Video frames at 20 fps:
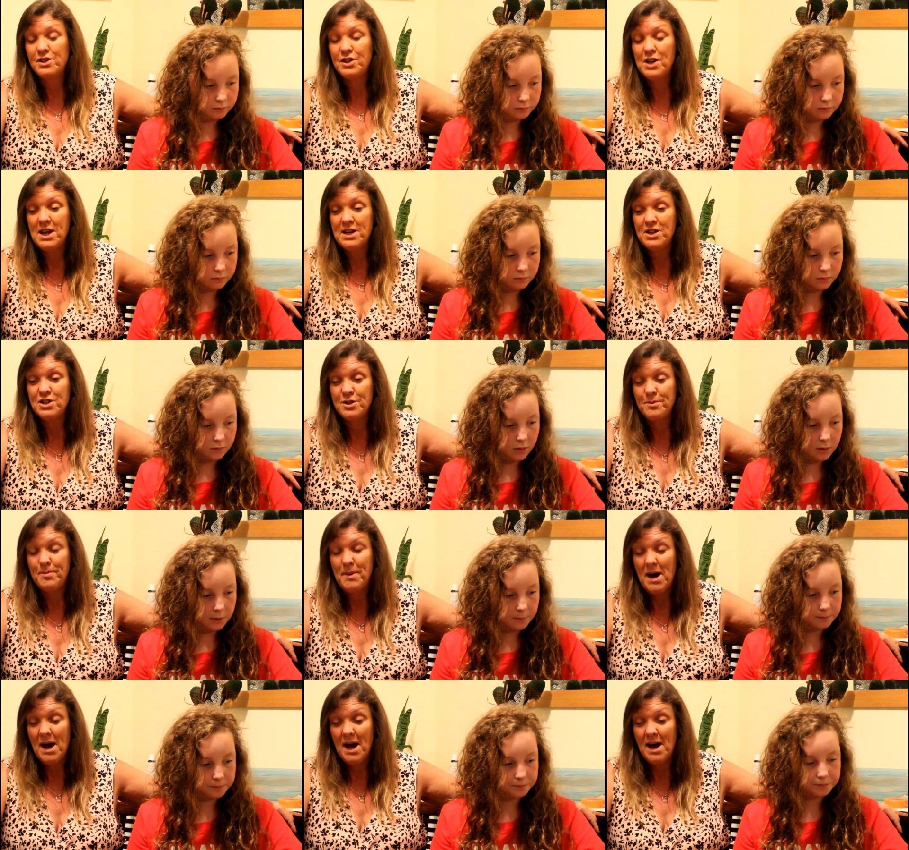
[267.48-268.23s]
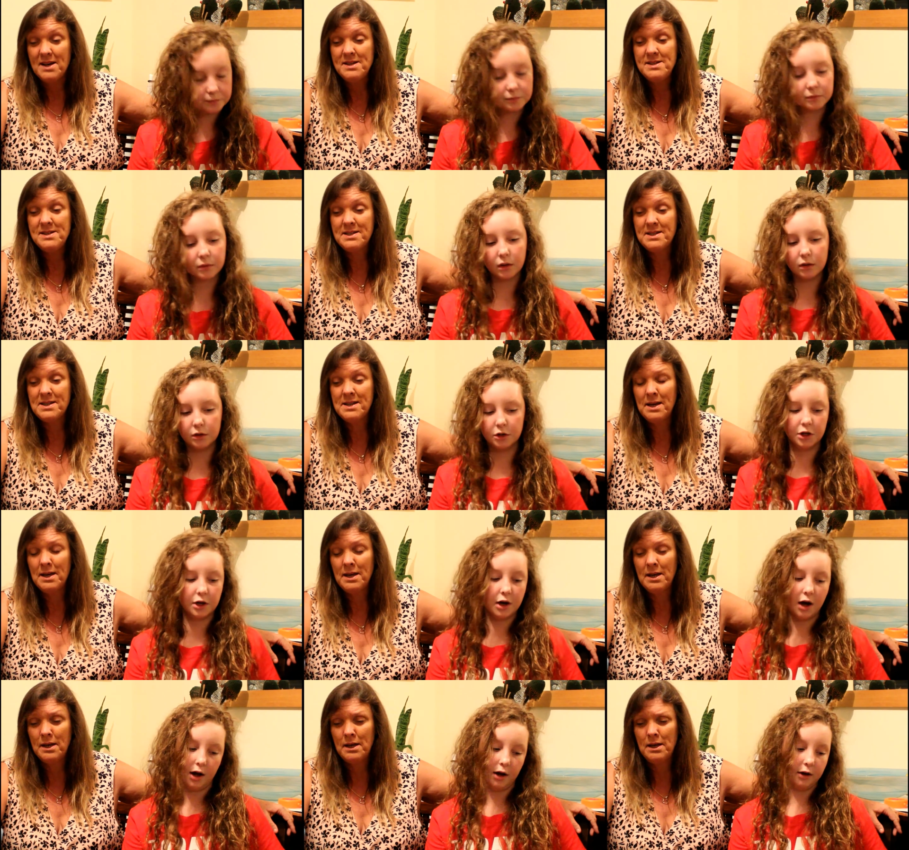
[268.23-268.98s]
Speaker 1: change the past. You
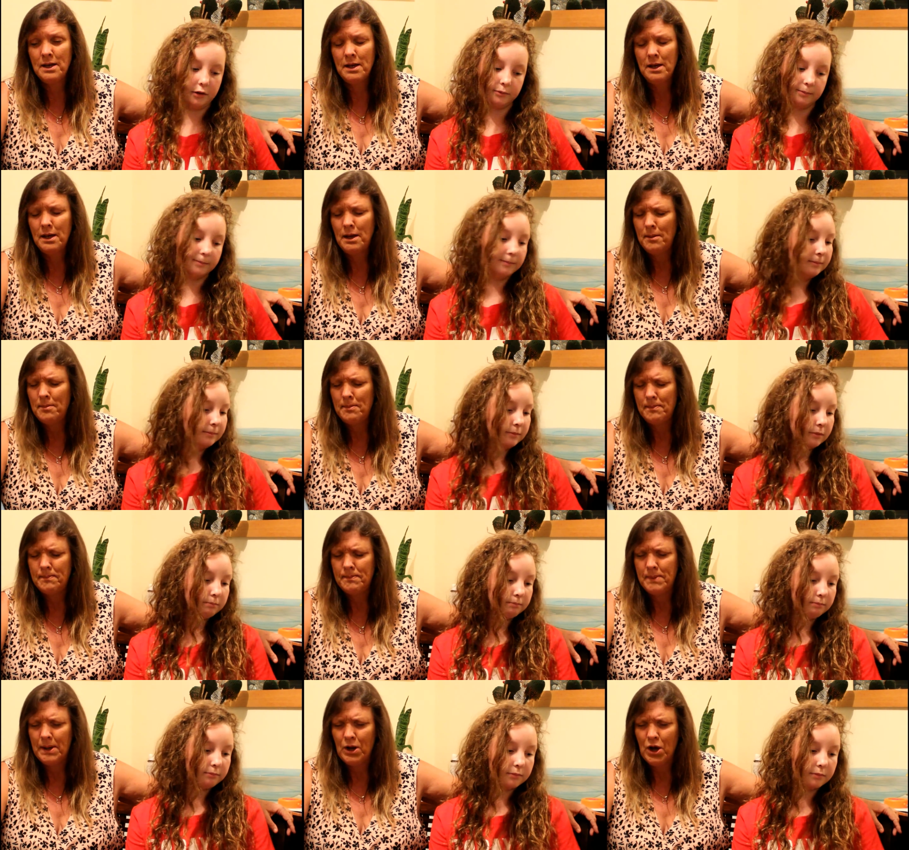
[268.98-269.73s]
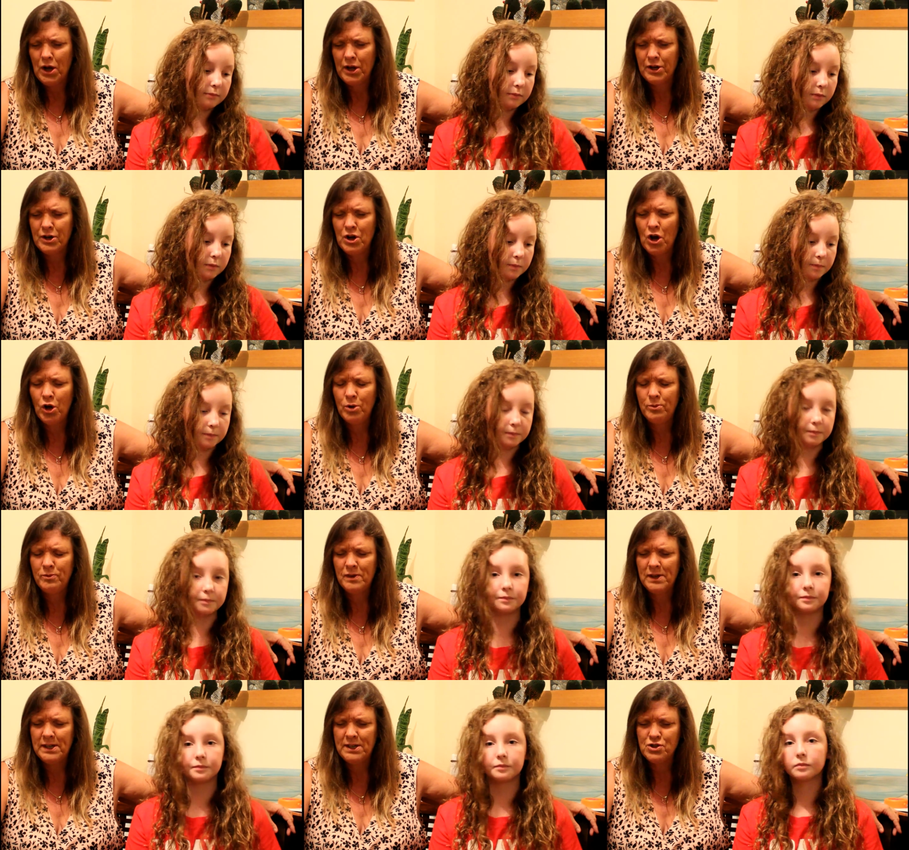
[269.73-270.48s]
can't. But I can
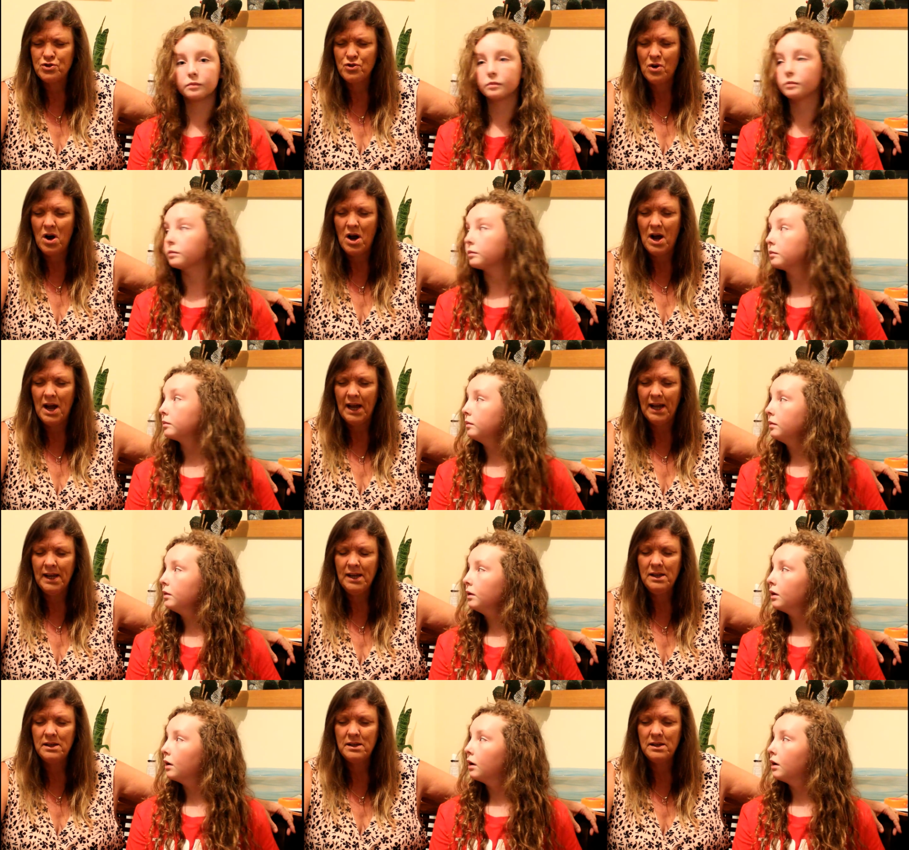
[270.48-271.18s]
hopefully try